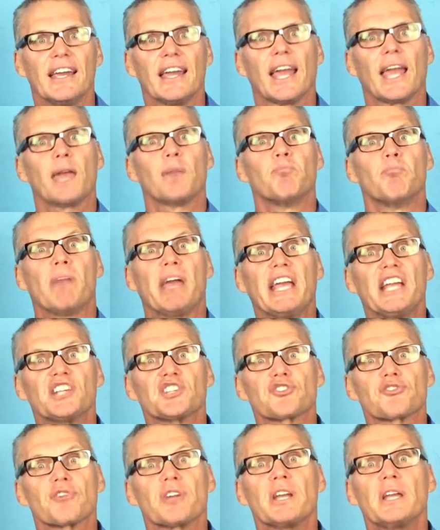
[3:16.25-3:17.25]
and
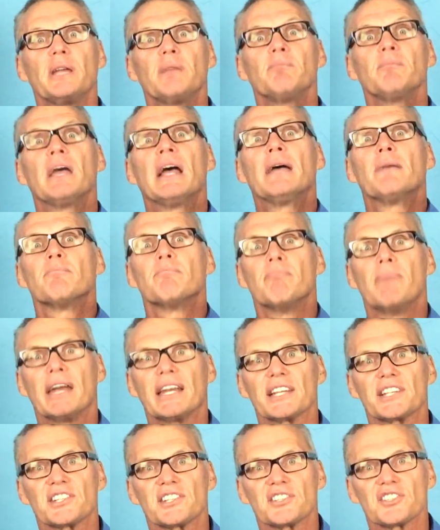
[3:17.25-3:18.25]
mainstream
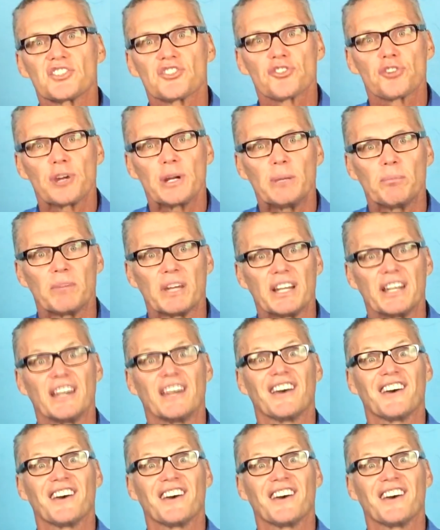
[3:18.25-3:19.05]
medicine's treatment